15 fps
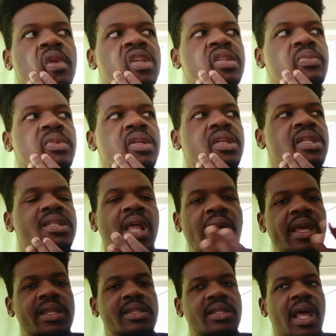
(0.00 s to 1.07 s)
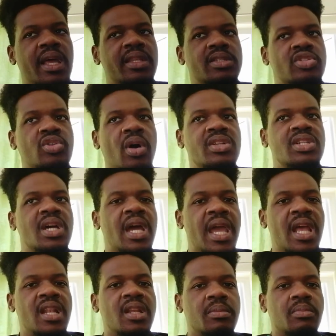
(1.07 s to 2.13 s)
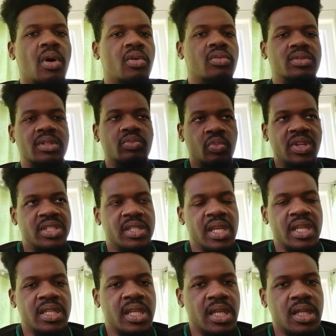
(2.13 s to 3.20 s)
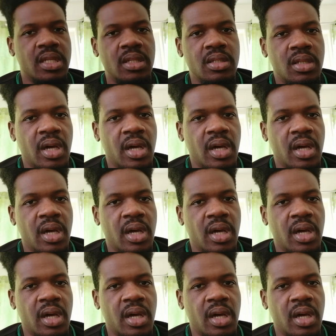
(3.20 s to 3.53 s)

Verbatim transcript: does not mean It's like, it's like Georgia held them out, which they did.